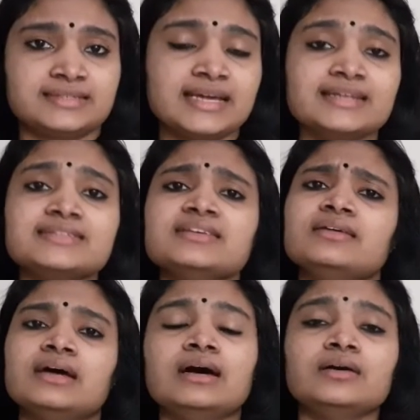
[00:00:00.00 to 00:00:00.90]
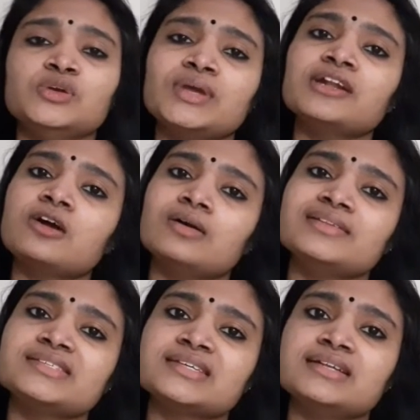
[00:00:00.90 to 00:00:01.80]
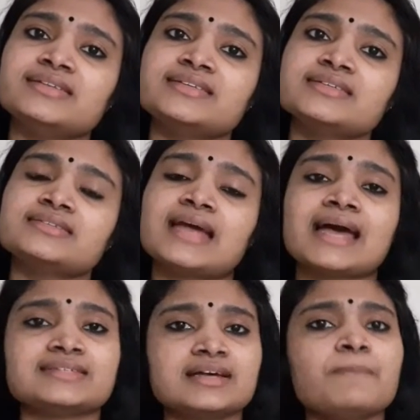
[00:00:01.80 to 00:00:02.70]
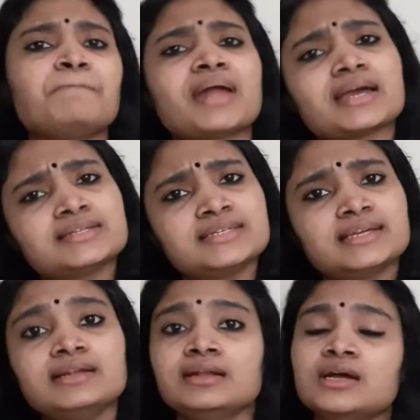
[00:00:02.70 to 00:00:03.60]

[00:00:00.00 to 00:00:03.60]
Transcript: That is, you can call the skill test as a practical